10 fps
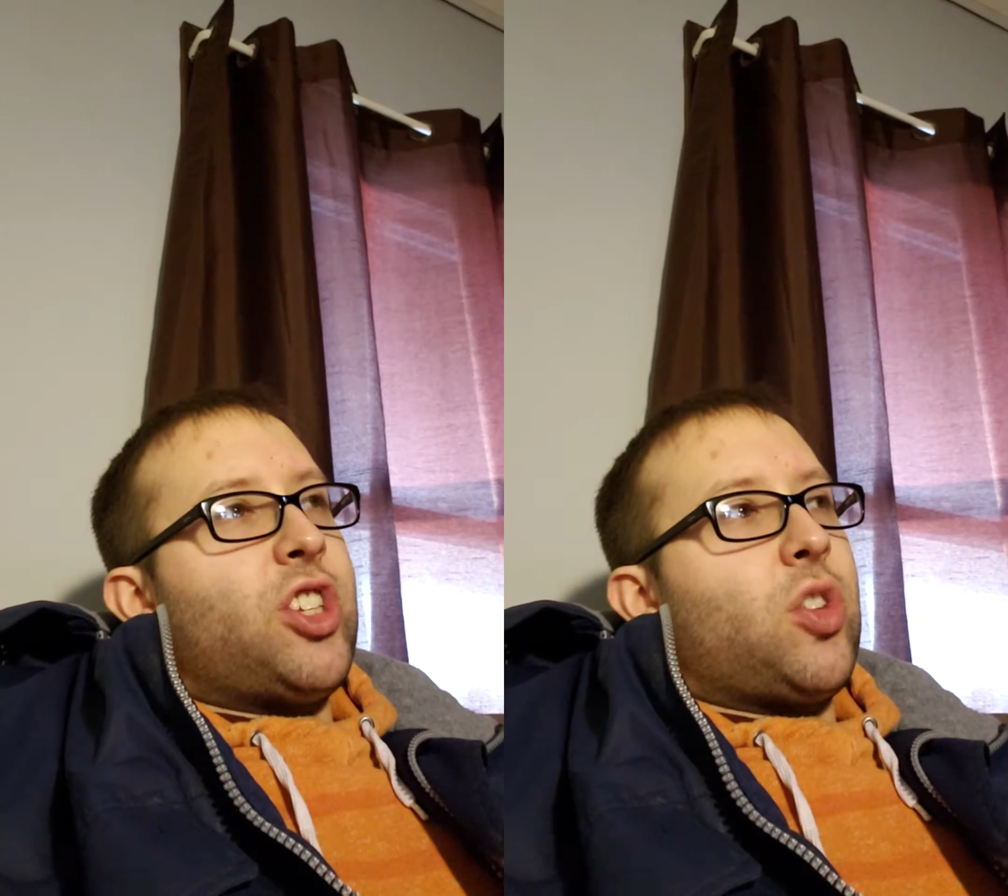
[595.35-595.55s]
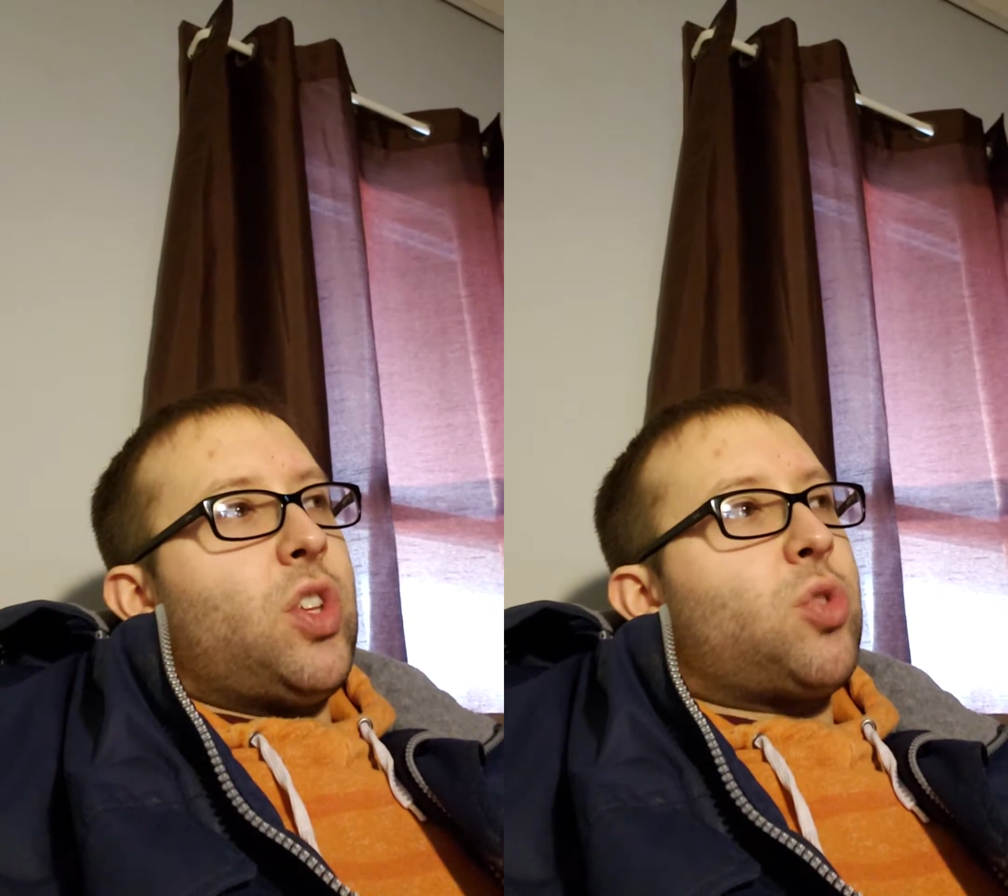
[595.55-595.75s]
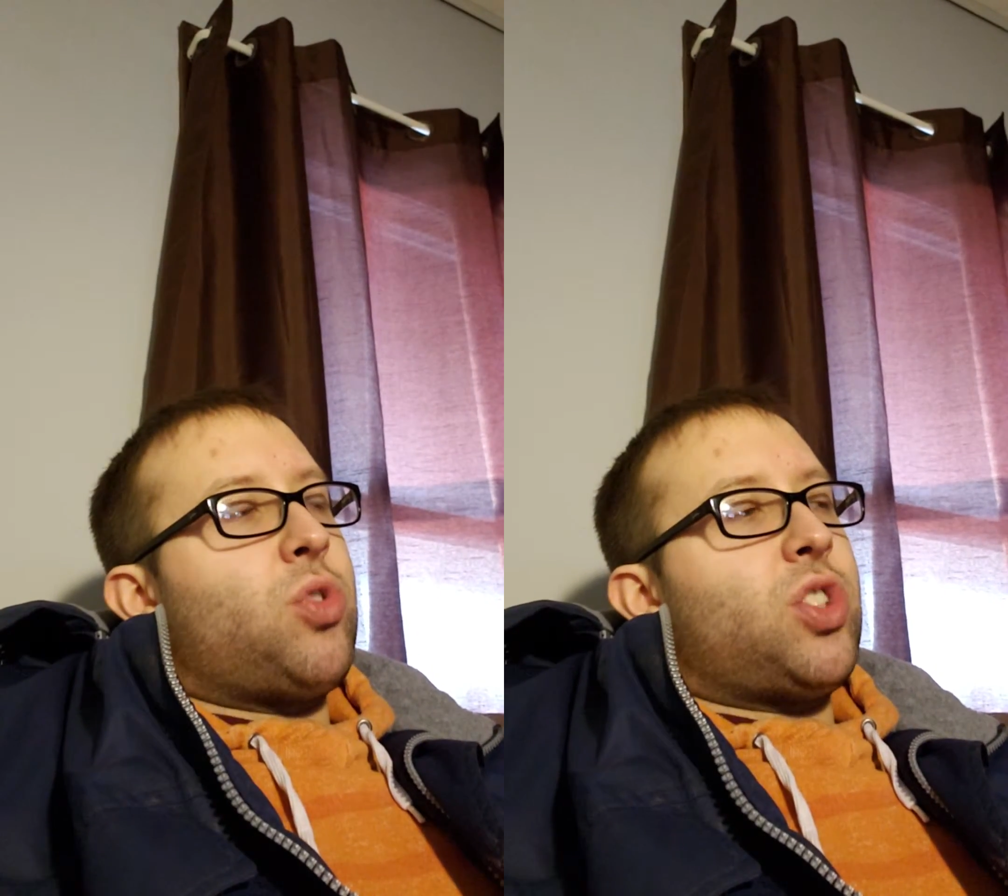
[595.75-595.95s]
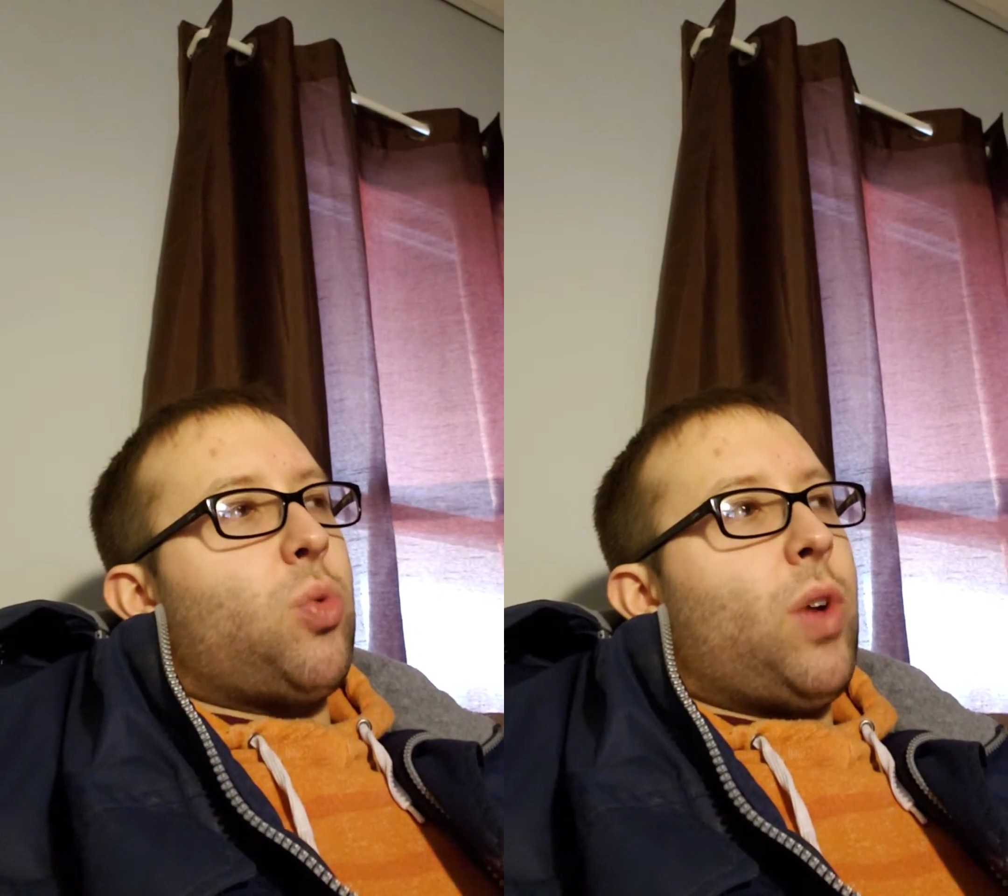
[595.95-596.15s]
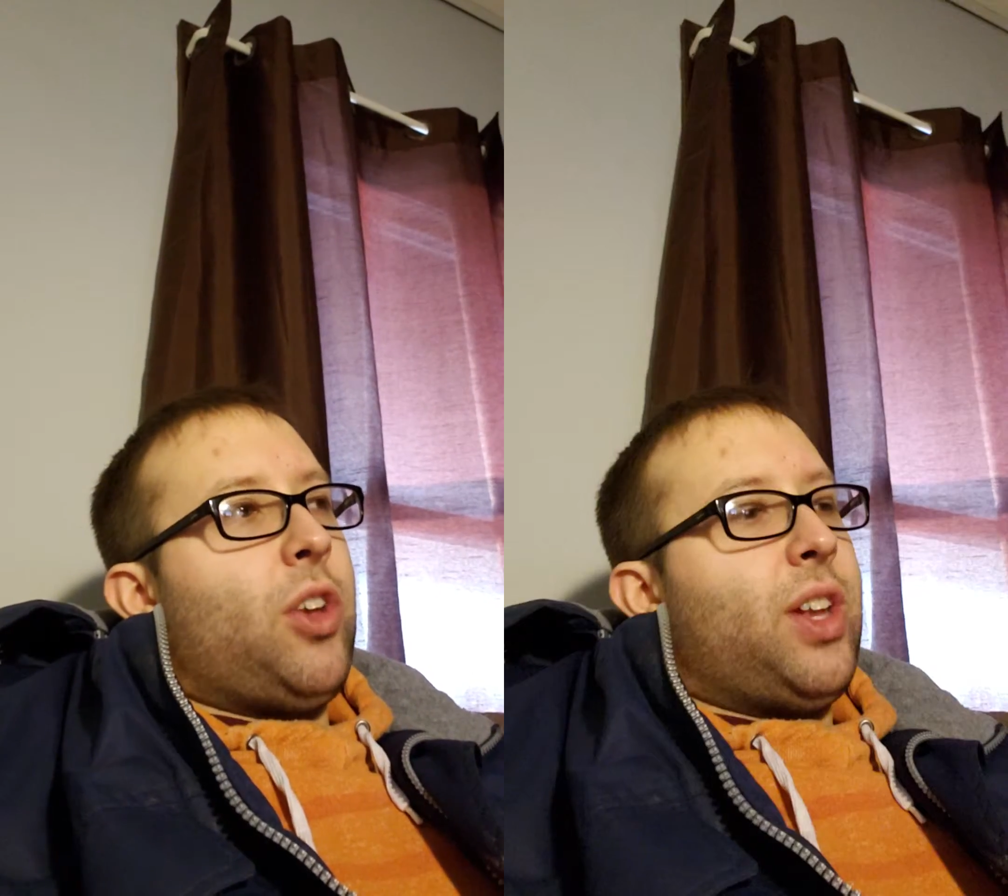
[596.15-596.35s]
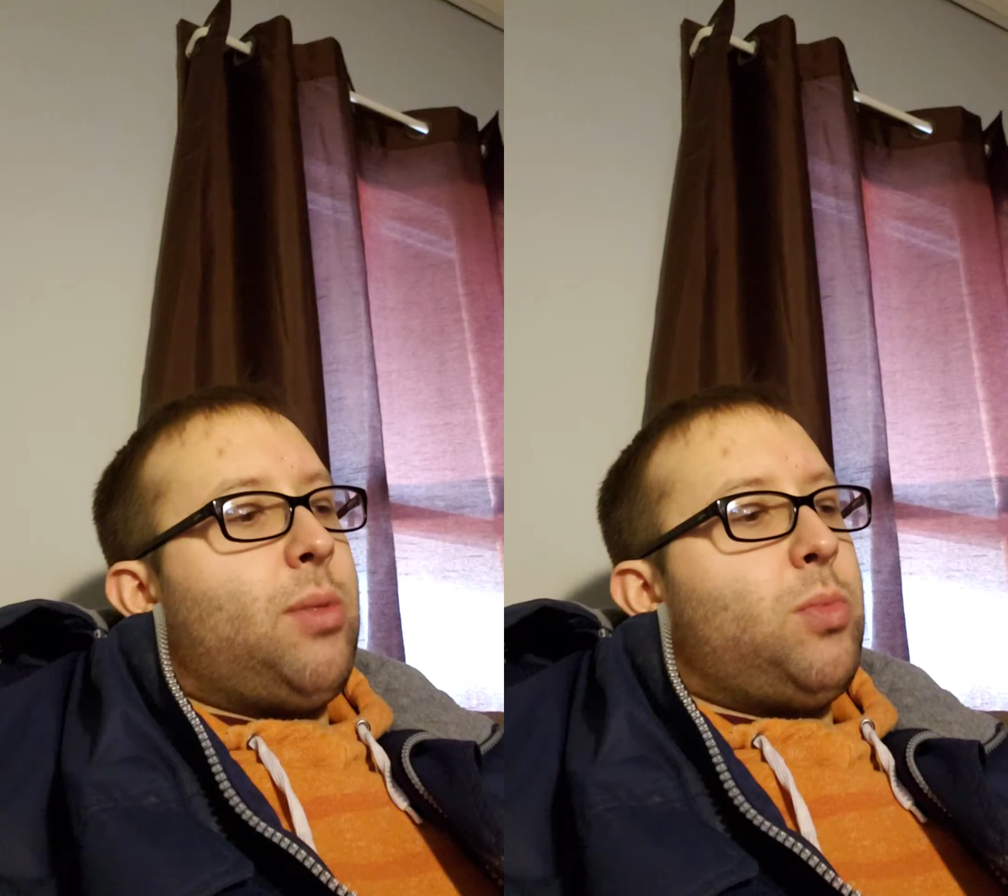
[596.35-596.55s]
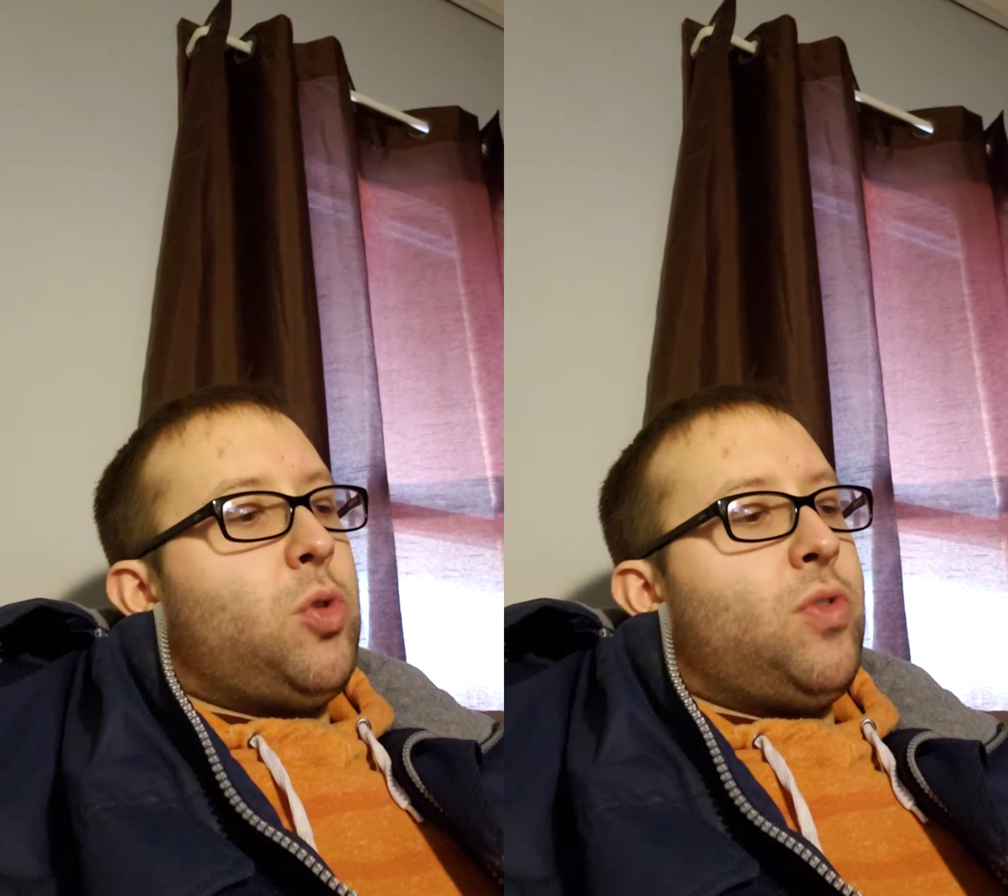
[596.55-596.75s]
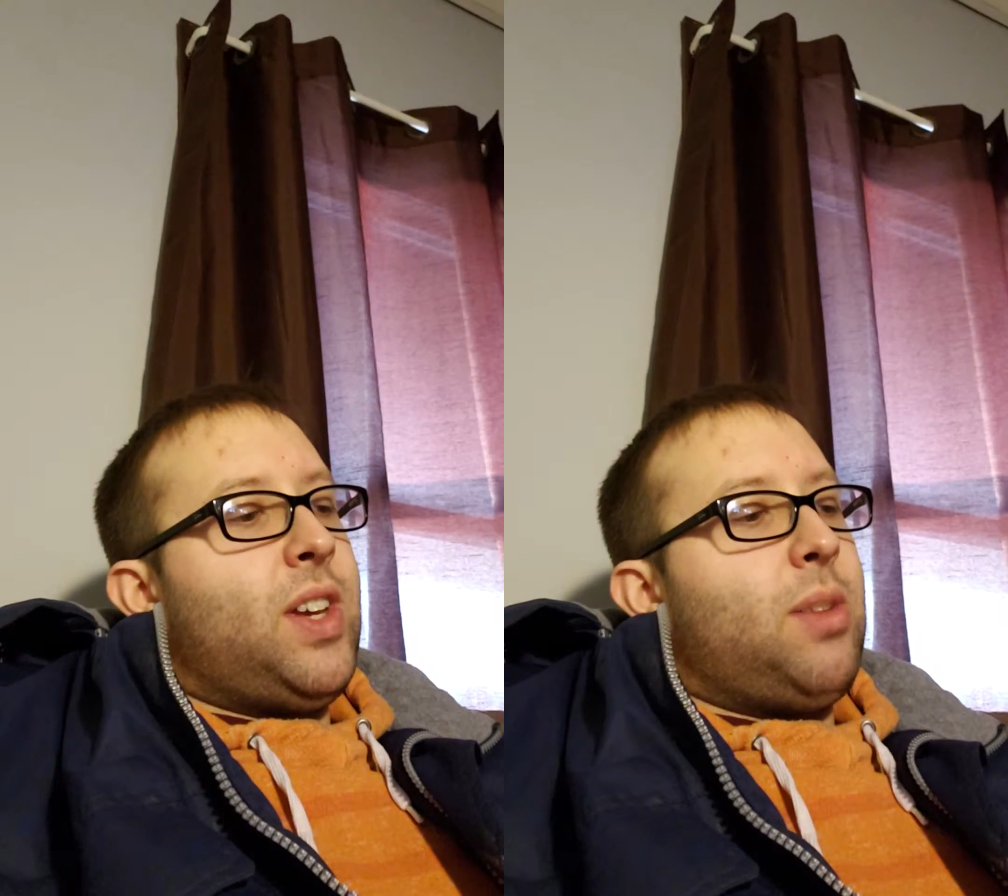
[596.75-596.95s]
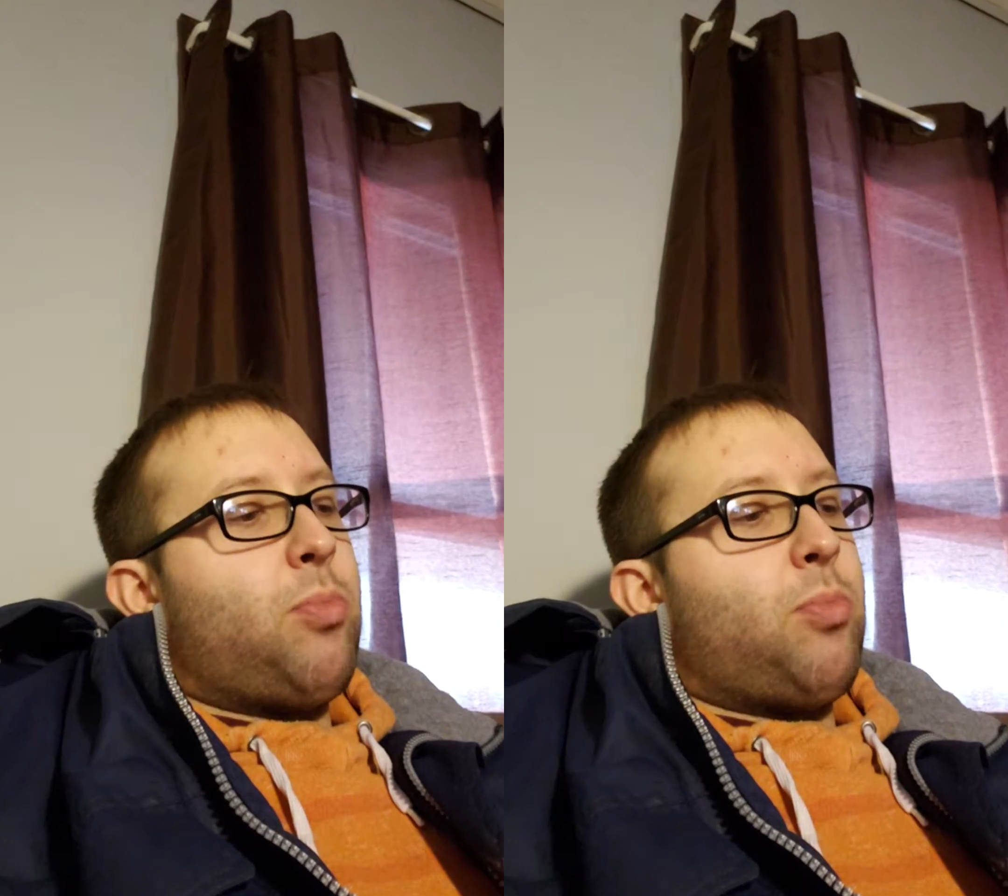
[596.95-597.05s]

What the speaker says: So this was a well done movie.